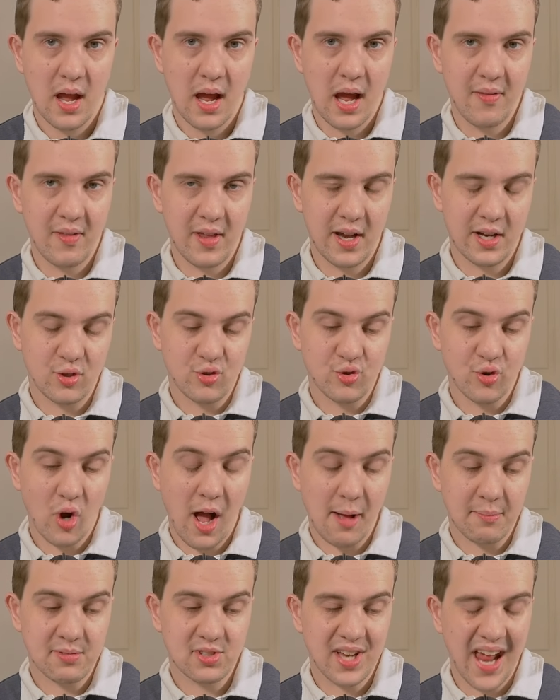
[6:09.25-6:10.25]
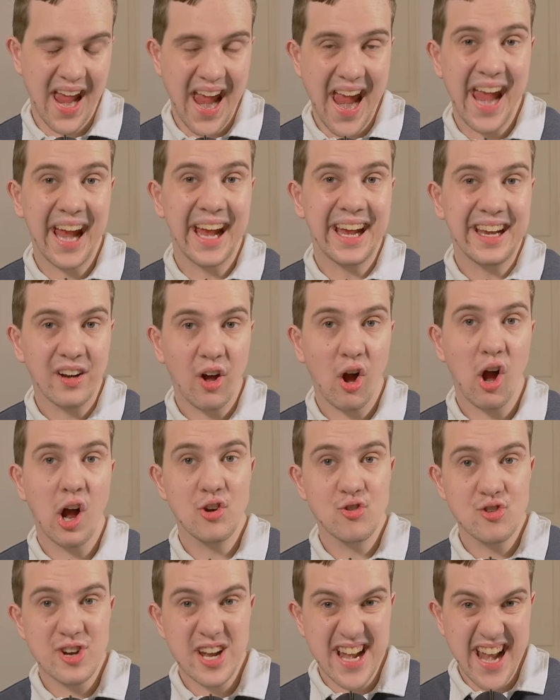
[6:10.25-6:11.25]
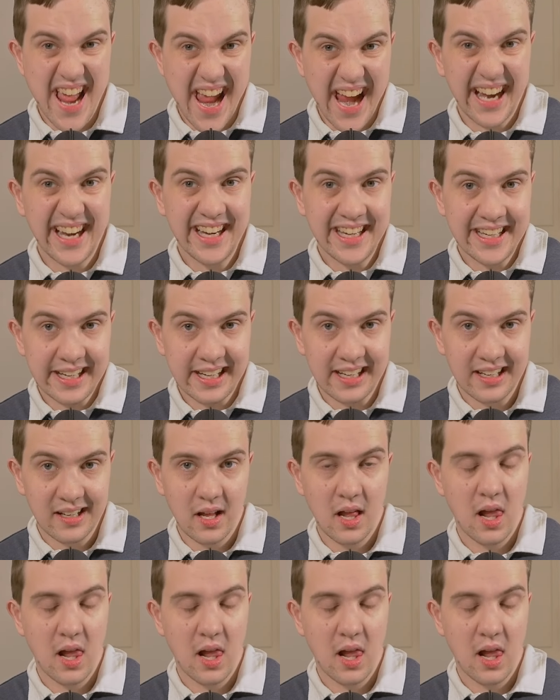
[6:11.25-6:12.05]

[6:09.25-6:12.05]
and then it drops to $880.